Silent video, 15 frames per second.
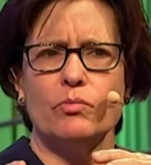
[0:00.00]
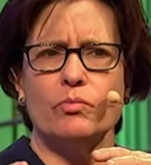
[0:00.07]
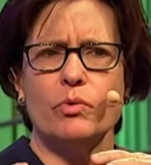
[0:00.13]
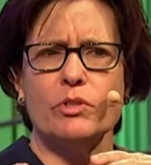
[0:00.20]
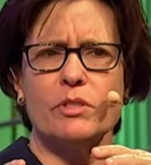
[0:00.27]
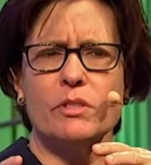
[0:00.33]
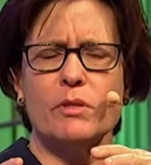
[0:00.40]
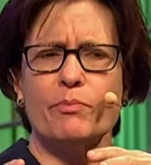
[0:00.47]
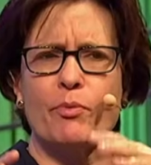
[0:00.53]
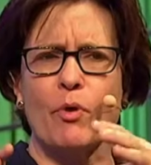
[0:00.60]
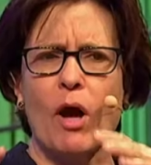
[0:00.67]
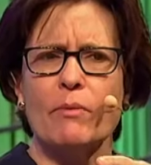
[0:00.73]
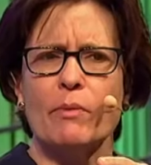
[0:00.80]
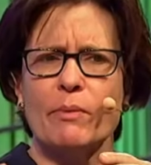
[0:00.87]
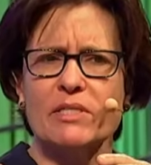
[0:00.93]
what's the
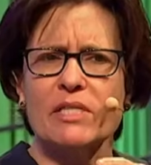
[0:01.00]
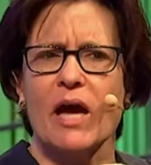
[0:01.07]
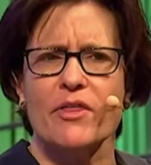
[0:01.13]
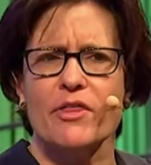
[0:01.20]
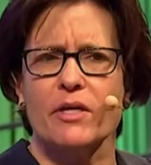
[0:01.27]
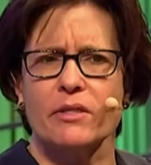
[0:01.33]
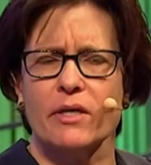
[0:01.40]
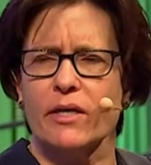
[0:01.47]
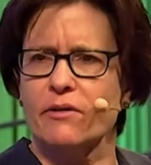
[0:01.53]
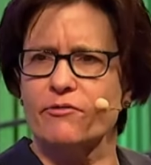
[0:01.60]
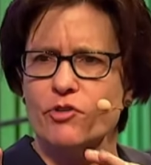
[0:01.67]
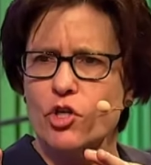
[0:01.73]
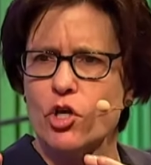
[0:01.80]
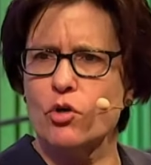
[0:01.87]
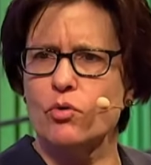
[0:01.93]
problem? Because I think they
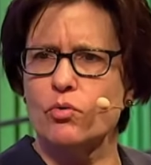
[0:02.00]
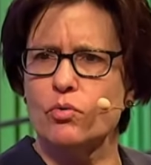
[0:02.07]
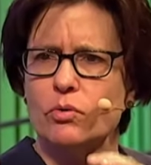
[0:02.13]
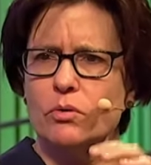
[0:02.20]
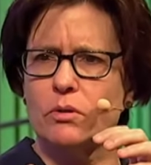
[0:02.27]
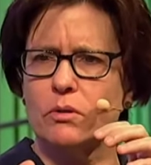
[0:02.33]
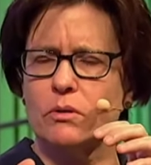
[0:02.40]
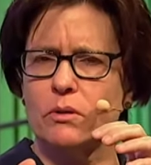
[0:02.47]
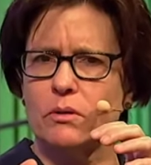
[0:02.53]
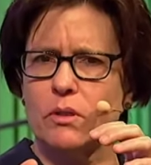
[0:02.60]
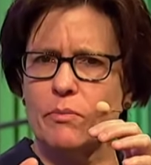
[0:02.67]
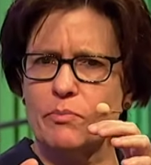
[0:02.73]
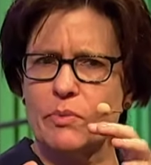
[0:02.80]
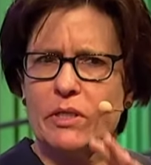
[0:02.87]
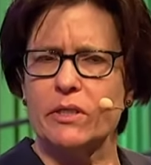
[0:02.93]
have no
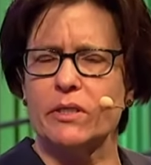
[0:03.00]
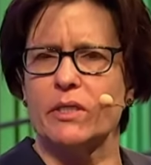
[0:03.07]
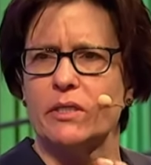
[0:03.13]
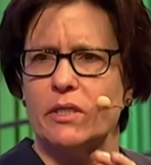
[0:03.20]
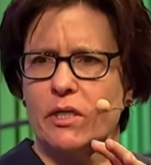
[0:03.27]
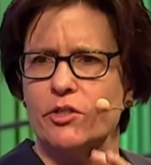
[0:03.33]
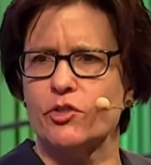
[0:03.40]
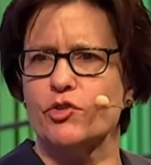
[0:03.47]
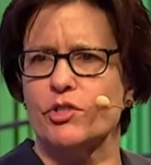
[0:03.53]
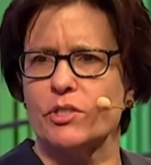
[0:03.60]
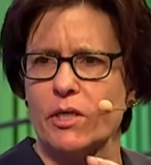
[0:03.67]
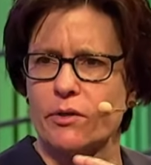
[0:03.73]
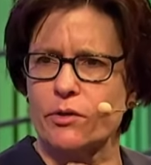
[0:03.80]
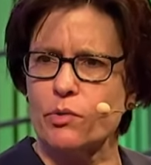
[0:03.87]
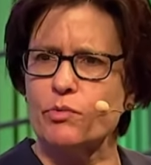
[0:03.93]
ability to
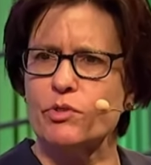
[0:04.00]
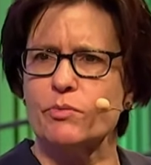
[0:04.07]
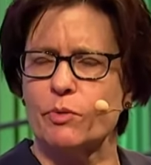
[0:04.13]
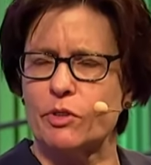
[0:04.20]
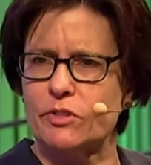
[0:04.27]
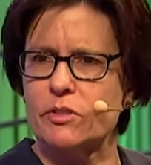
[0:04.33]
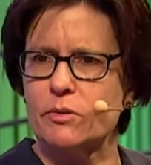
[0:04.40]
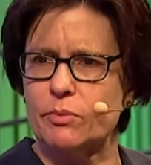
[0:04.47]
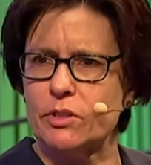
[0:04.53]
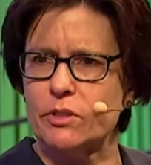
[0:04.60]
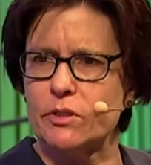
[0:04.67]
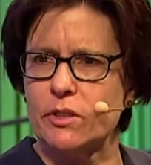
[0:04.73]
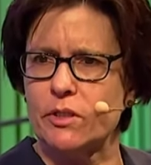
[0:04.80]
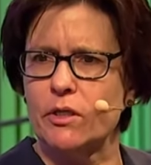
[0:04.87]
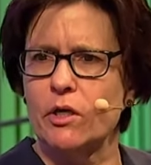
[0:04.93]
understand their
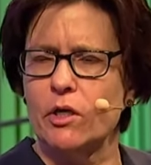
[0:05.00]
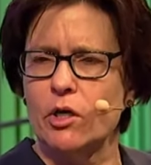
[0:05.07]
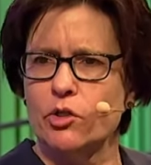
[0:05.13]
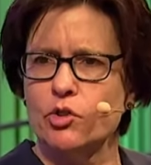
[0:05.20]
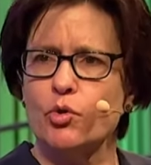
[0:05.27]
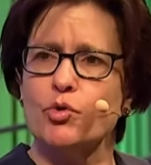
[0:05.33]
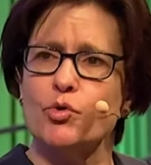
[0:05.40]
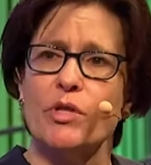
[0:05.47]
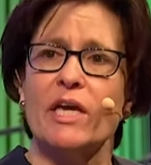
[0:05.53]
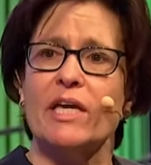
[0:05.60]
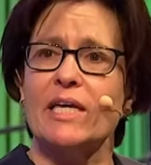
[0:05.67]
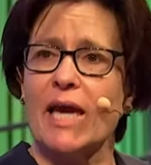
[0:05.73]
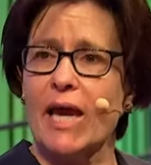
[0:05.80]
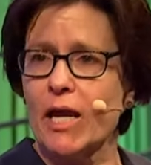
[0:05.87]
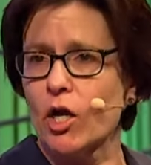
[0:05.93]
responsibility, nor do they
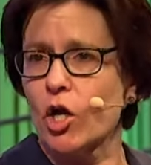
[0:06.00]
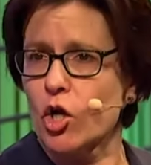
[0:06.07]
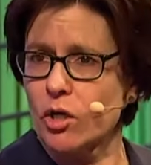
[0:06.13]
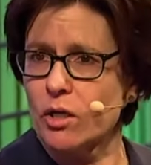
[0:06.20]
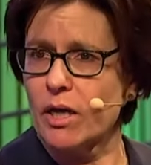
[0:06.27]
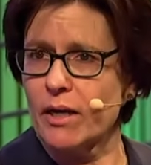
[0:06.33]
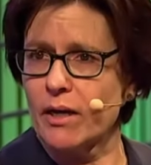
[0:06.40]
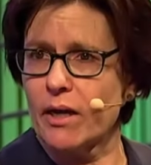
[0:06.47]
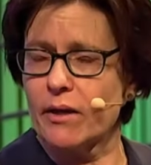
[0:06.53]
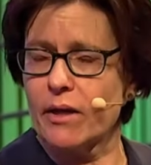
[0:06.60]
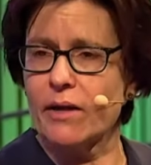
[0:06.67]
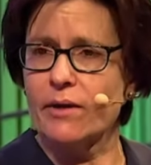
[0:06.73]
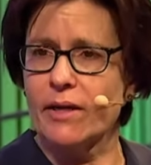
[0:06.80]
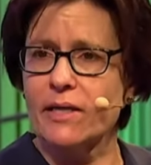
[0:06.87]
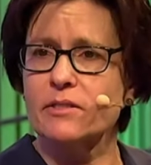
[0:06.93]
care. I, I,
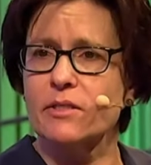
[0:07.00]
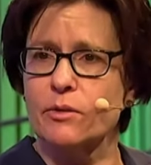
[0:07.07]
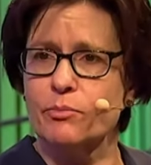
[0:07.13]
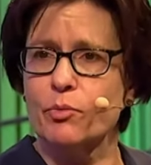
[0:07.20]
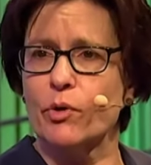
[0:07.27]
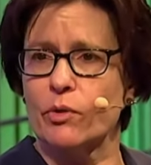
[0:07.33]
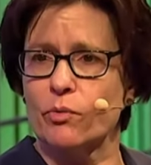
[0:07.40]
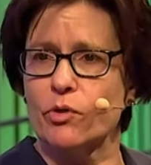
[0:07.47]
I get to the point